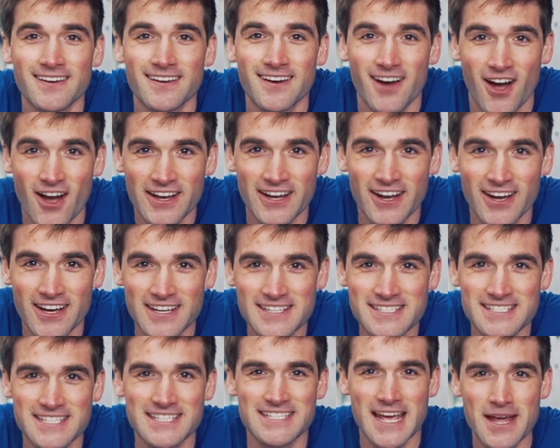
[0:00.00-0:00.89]
Hi
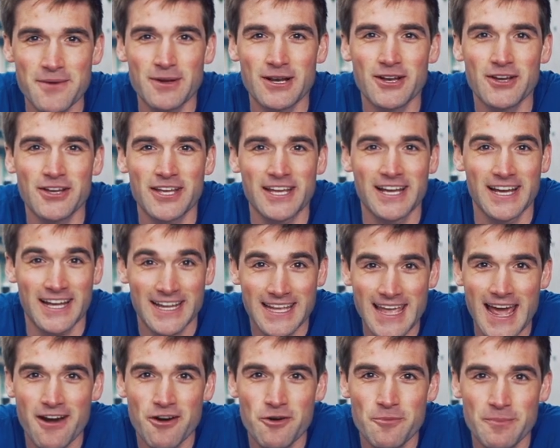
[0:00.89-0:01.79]
guys, today we're looking at
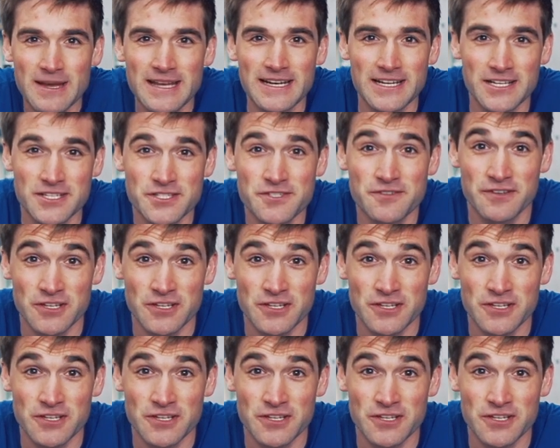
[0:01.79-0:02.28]
carabiners